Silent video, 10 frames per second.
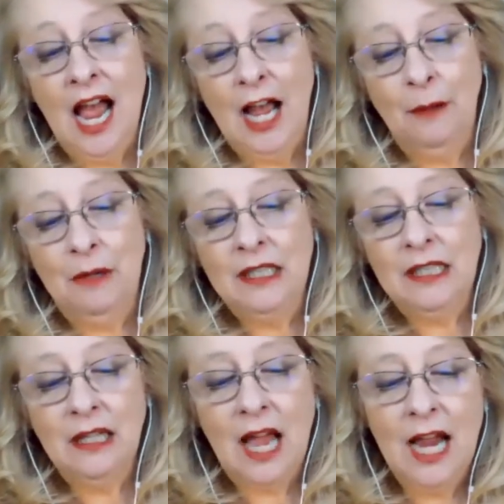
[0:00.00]
uh, but
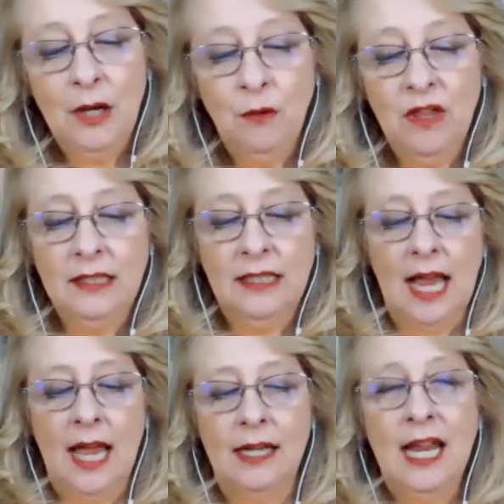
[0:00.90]
it's aligned with the
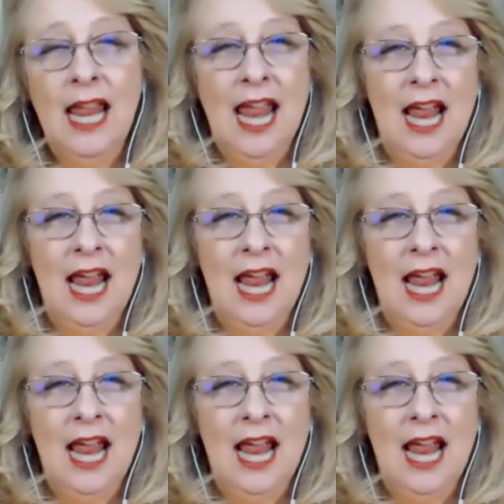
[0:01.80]
sun.